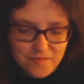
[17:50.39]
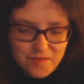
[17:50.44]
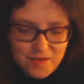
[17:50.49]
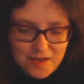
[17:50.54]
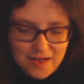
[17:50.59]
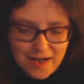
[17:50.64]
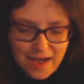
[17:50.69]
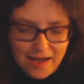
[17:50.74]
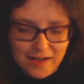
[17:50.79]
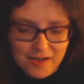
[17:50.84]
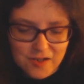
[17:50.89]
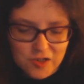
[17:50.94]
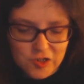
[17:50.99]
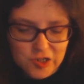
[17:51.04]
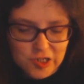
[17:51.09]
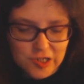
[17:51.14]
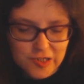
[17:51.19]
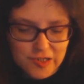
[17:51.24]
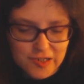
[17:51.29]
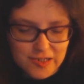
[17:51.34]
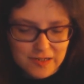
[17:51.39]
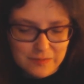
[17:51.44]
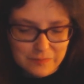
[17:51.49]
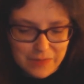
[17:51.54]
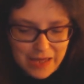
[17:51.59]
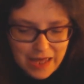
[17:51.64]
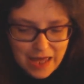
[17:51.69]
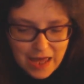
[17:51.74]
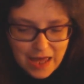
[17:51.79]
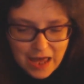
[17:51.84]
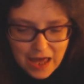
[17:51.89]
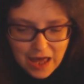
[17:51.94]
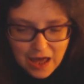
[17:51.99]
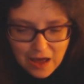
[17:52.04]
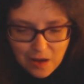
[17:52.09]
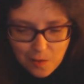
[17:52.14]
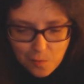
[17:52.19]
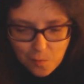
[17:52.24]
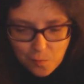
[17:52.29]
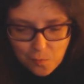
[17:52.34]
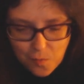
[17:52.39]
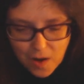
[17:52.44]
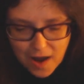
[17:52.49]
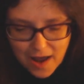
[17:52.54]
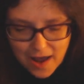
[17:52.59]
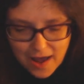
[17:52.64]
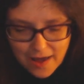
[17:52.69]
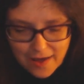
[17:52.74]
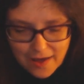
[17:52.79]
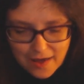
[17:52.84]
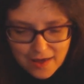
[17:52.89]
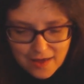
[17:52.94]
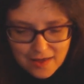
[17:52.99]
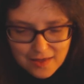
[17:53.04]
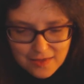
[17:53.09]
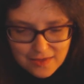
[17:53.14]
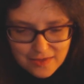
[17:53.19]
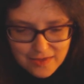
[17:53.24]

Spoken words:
of the Nanogens a bit, where